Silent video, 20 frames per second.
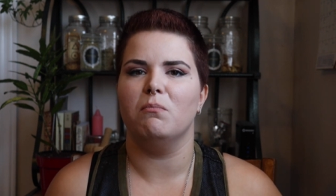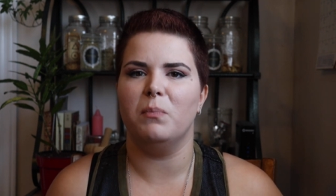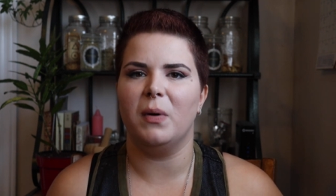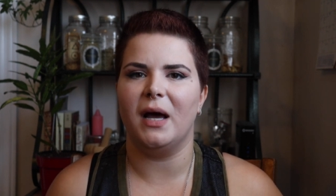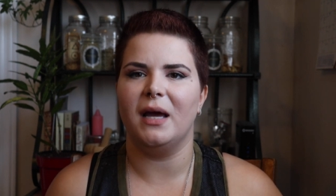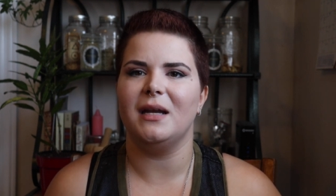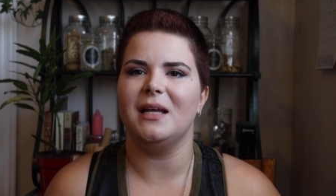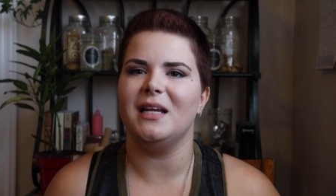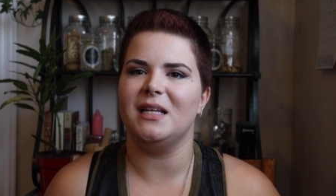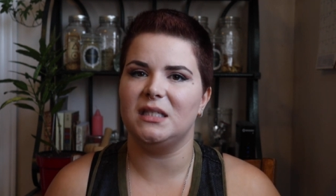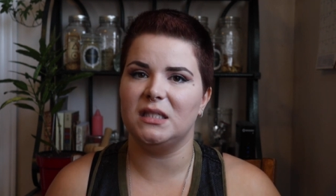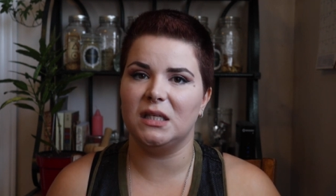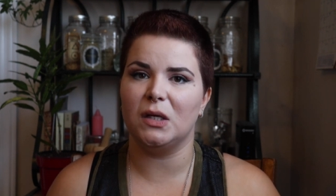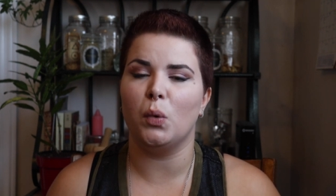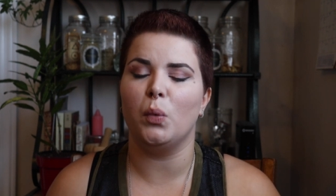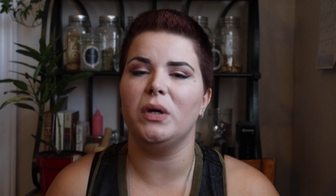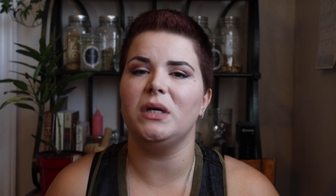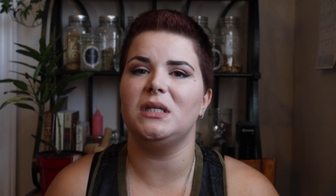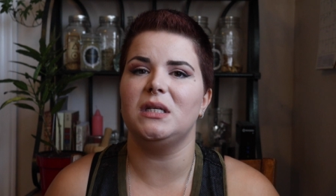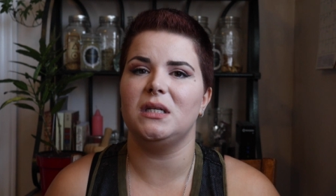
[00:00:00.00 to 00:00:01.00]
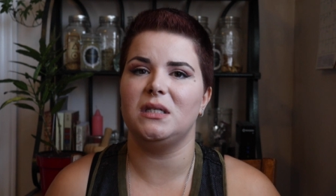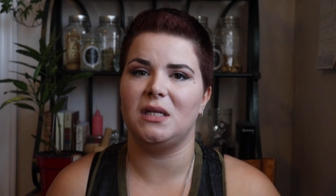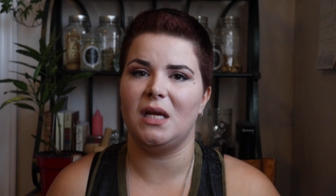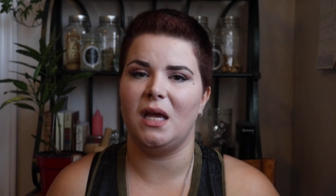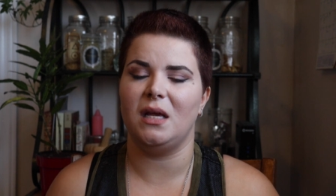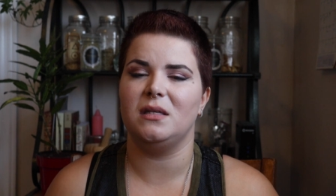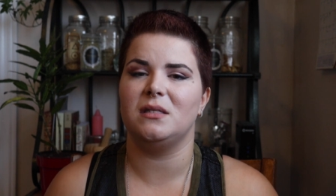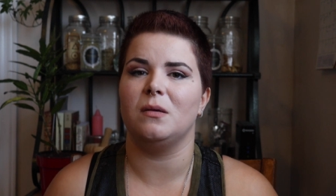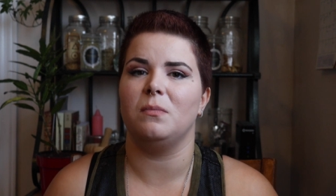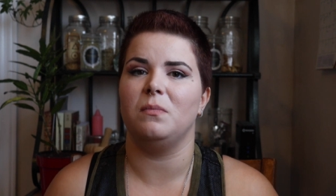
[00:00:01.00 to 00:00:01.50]
But it's going to
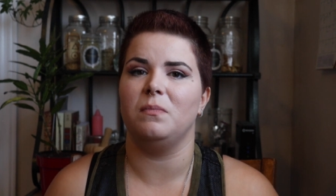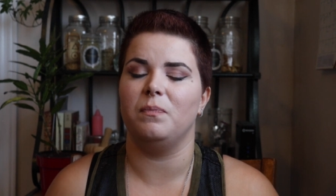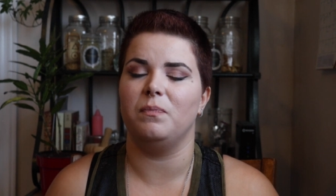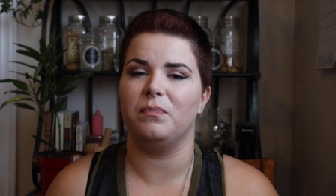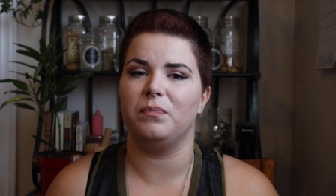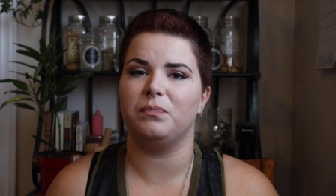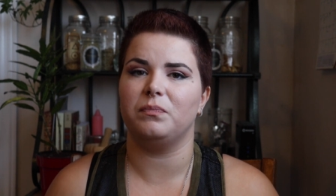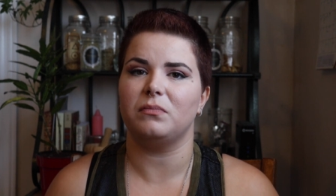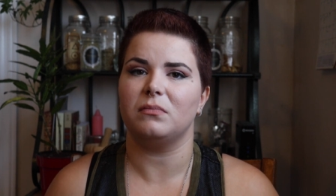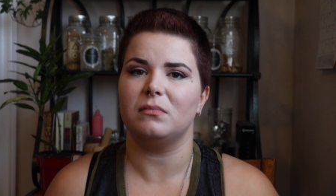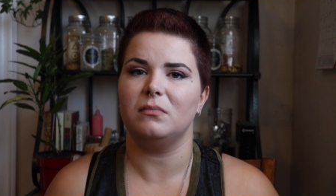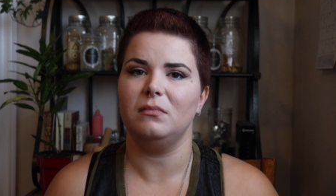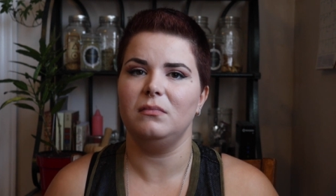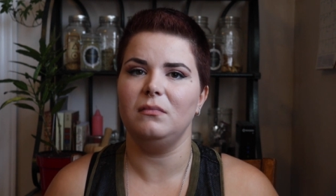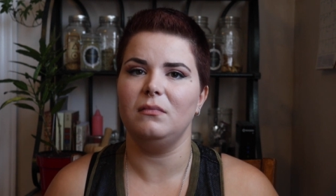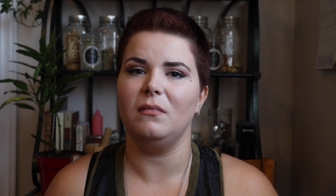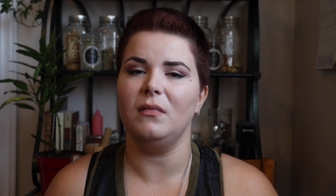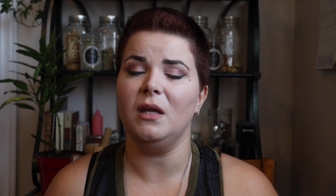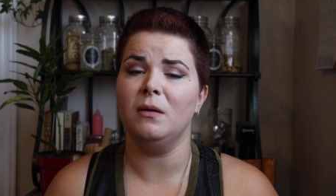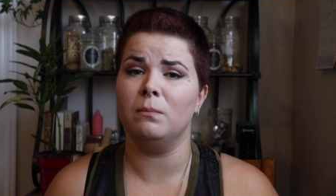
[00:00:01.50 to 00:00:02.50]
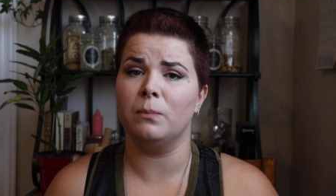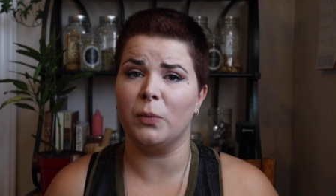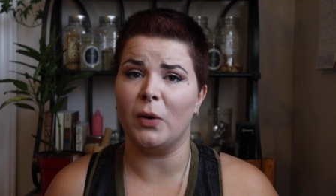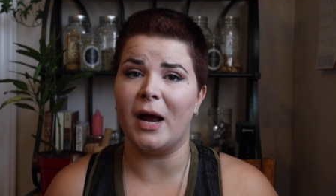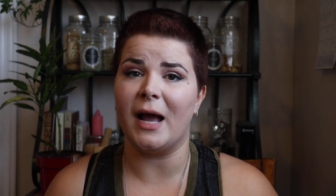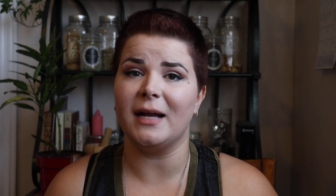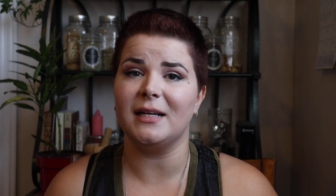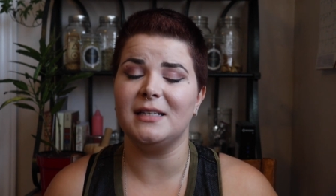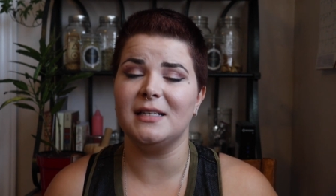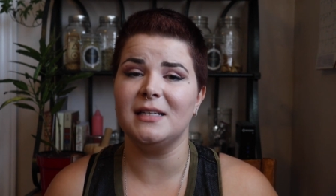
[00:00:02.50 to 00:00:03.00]
take some
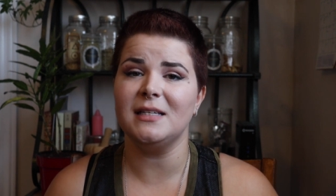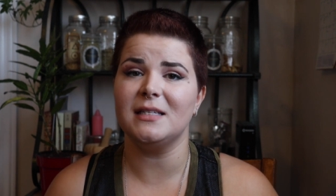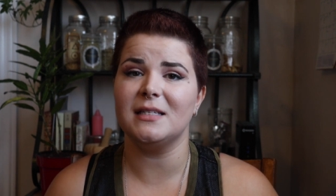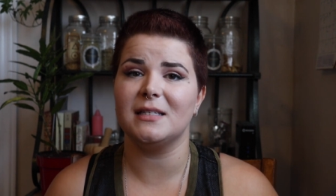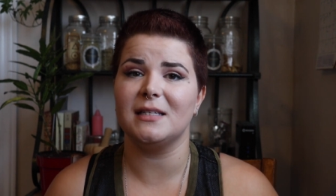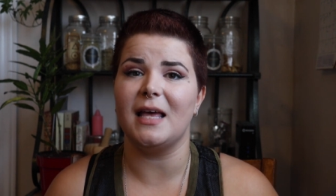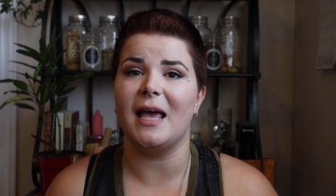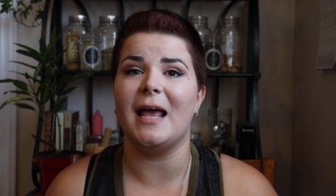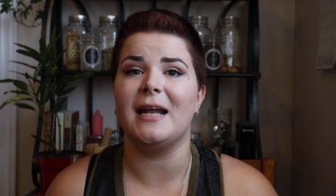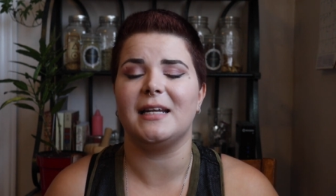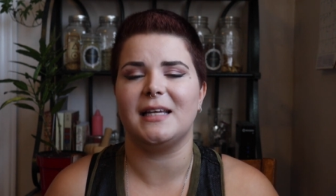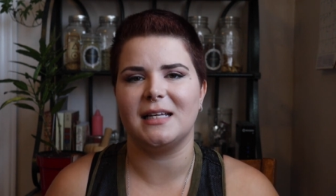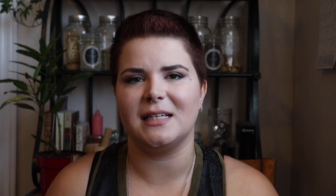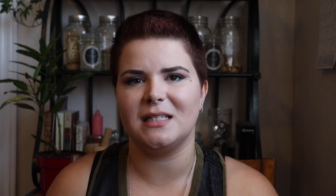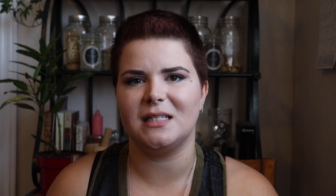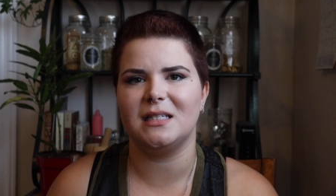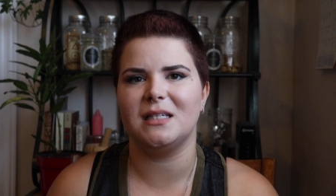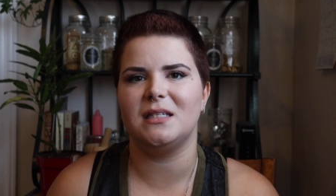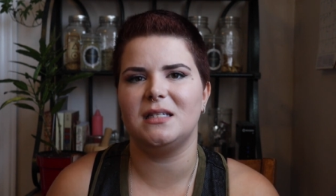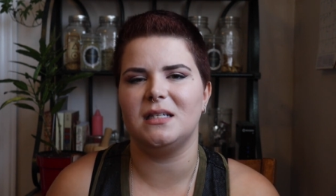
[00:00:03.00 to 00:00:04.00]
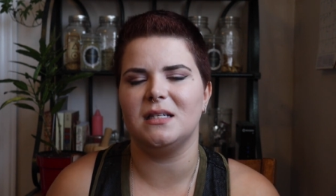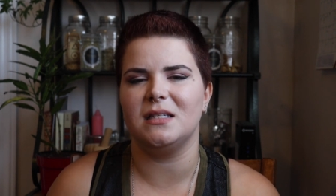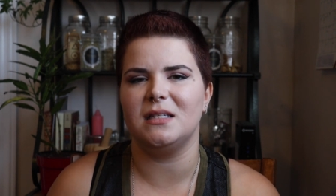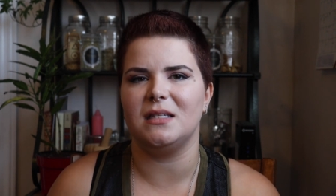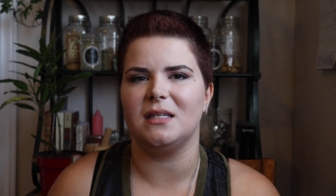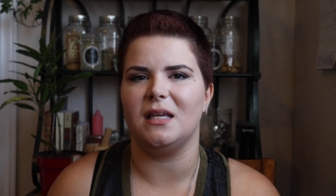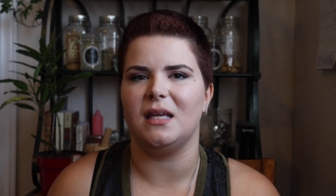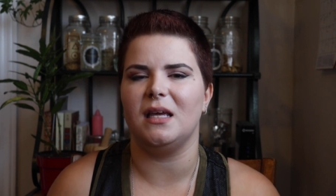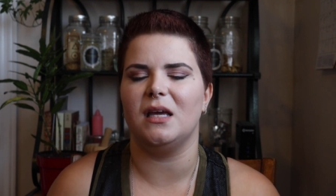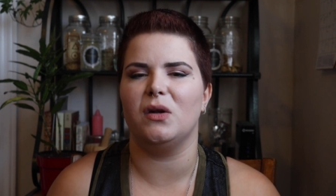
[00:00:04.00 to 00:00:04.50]
practice and
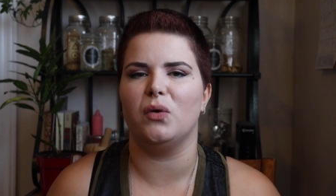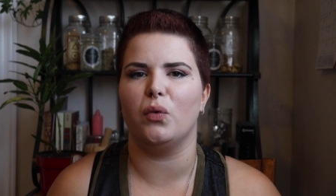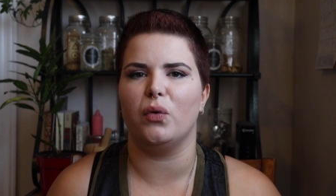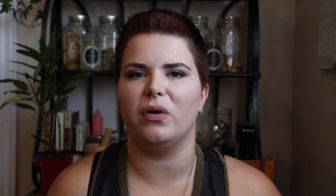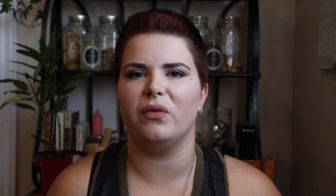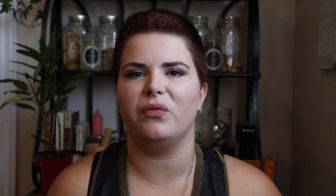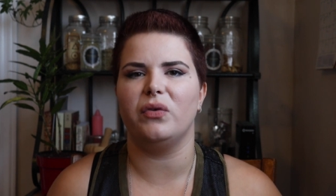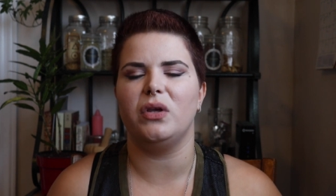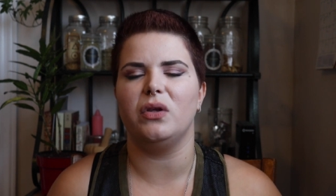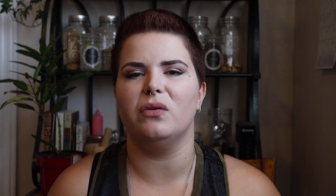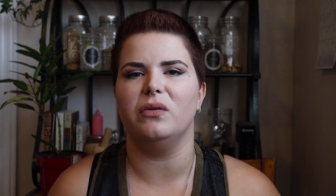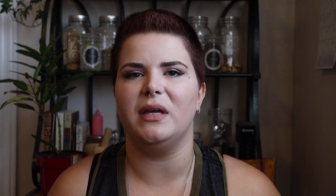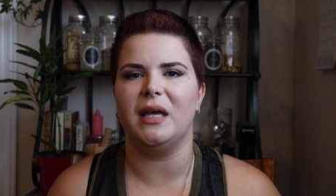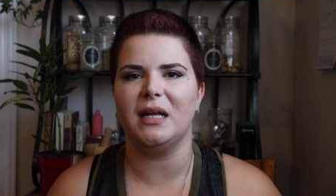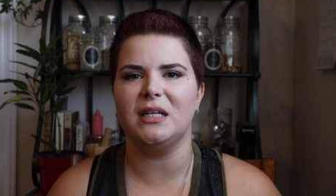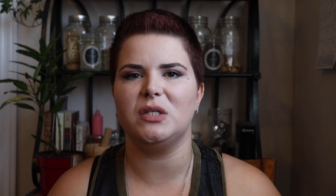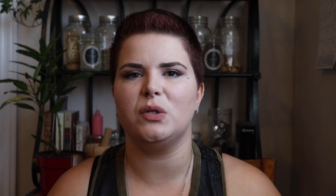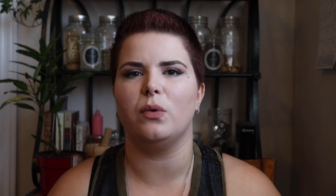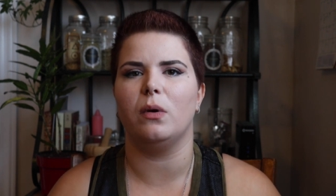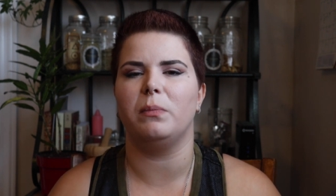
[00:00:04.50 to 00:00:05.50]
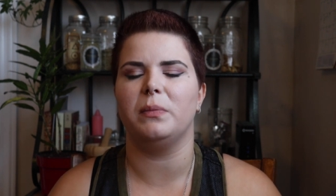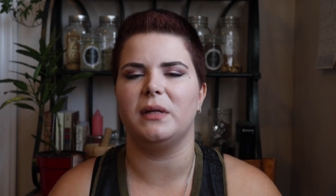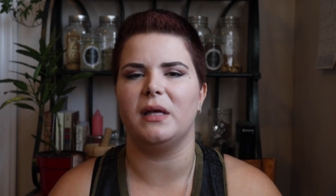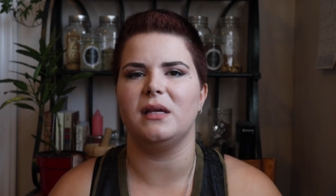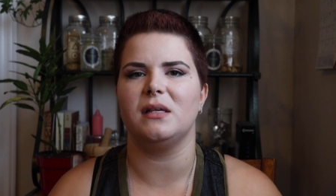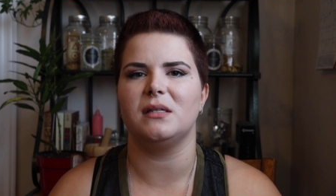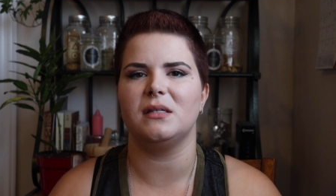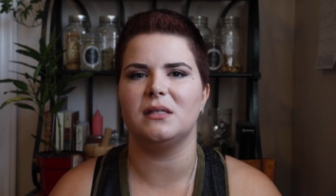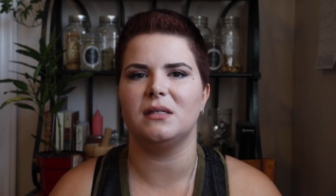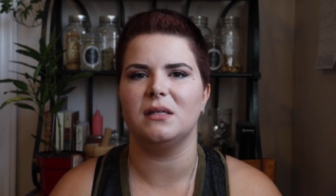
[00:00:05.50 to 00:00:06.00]
consistency in order for you to get to a
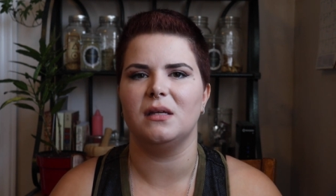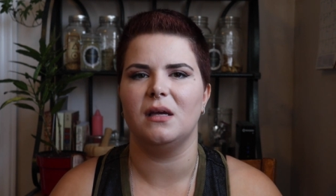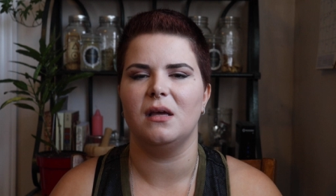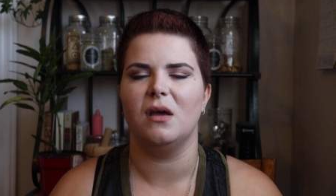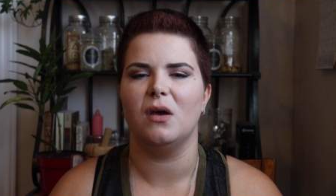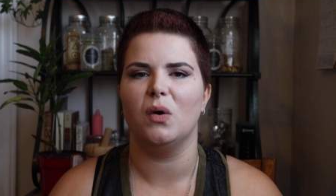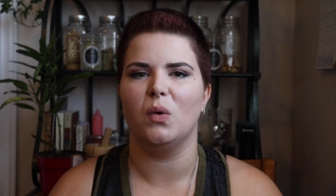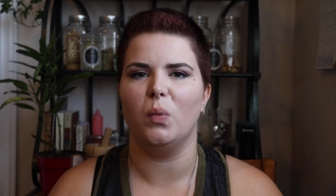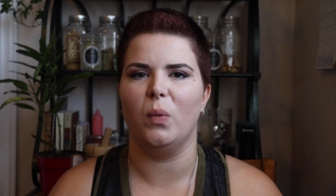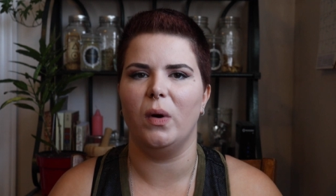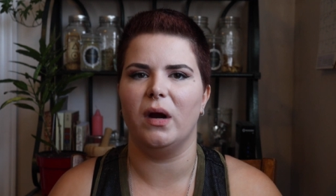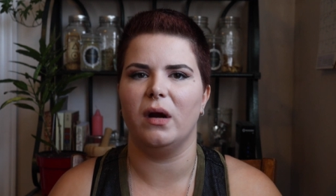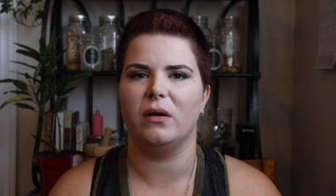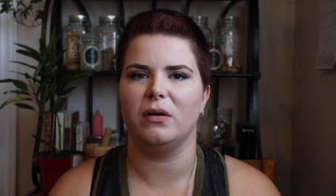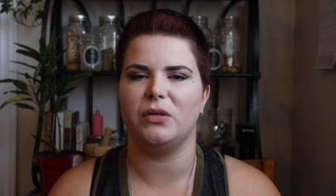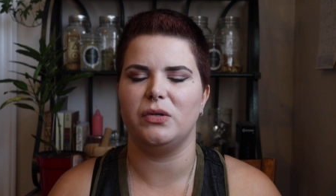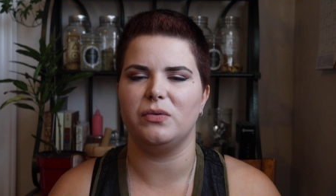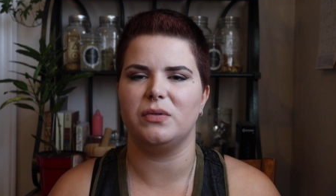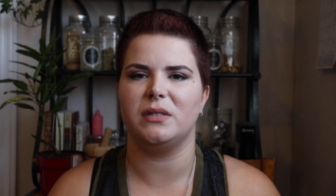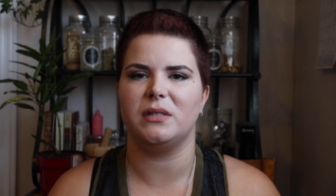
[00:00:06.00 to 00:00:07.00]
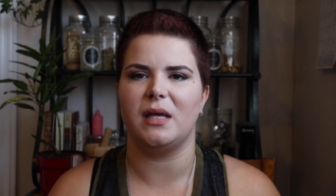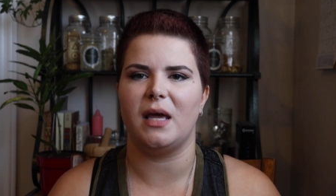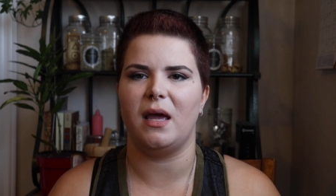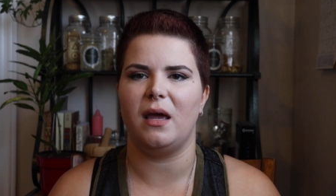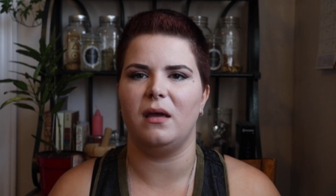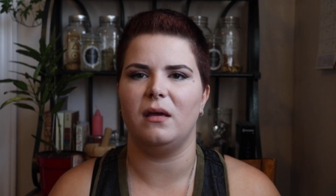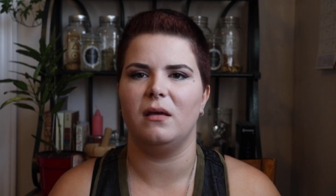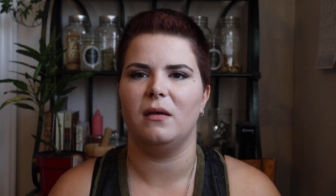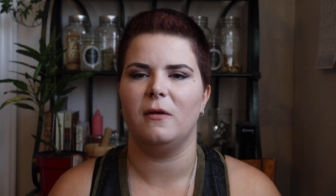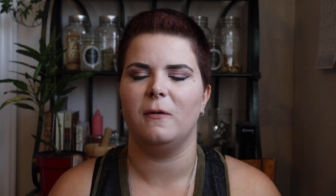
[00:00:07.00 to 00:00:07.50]
place where you
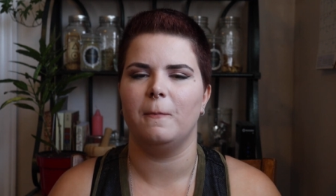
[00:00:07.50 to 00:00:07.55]
say,